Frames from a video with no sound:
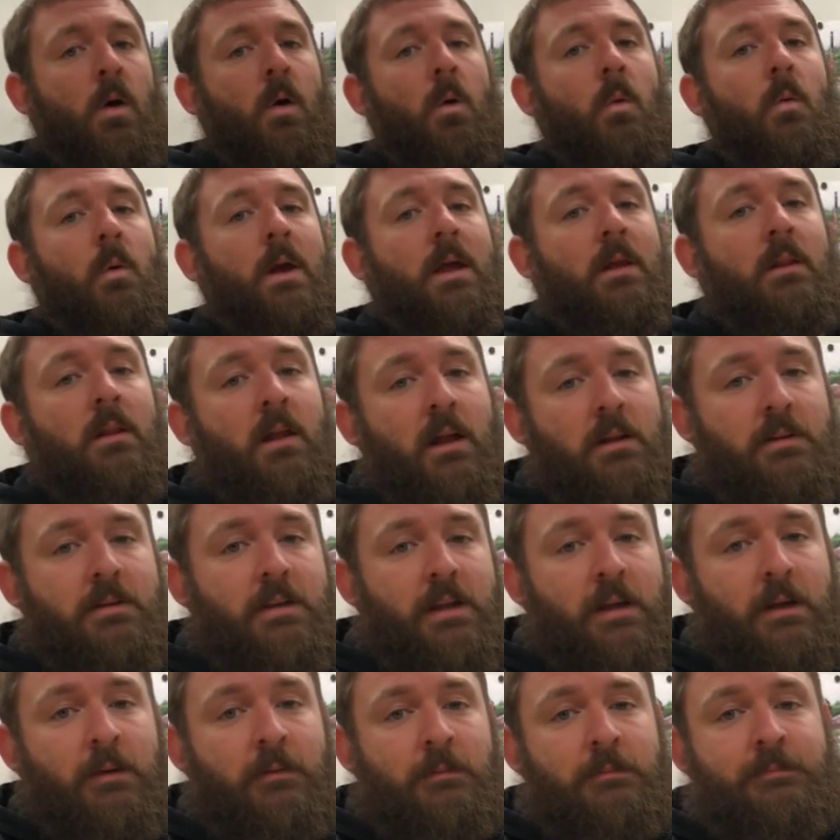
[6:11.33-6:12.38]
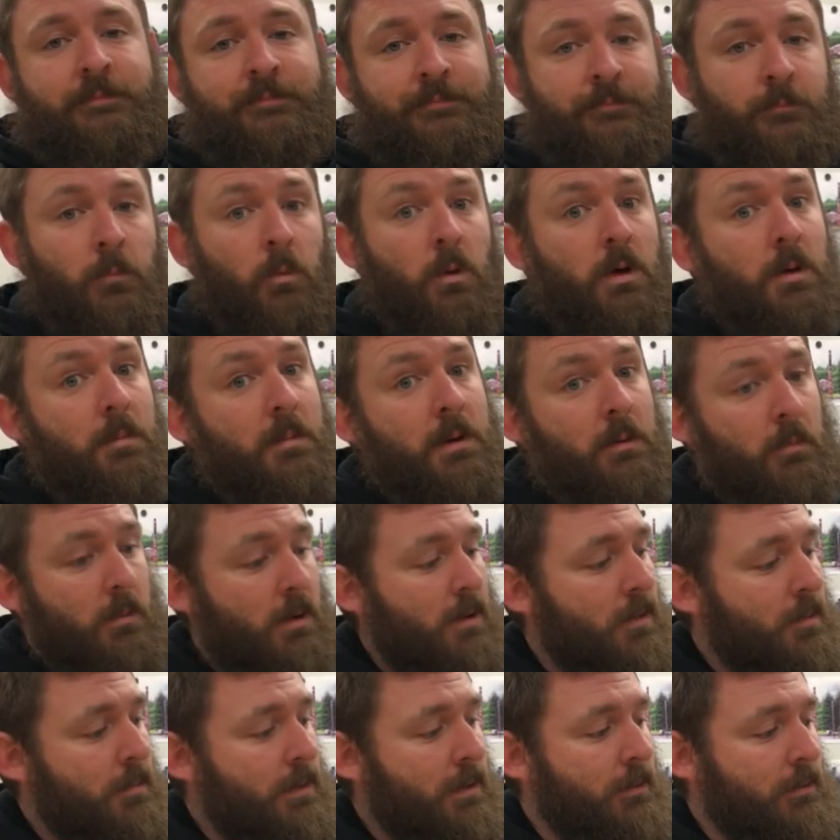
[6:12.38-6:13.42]
whale hunting would have been one
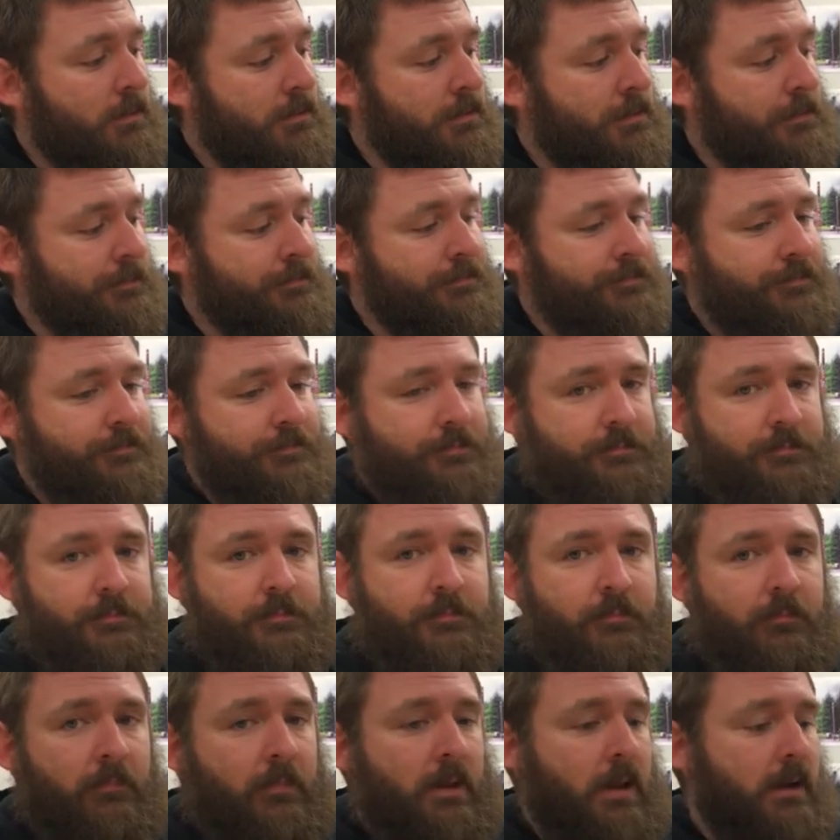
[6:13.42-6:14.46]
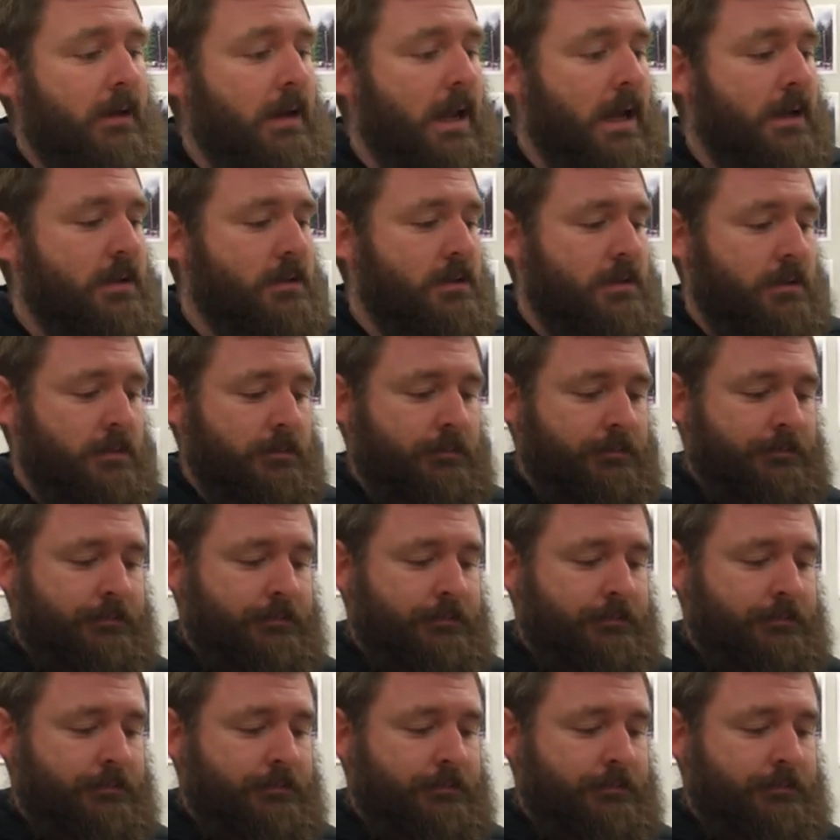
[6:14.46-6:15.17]
of the big ones. Next,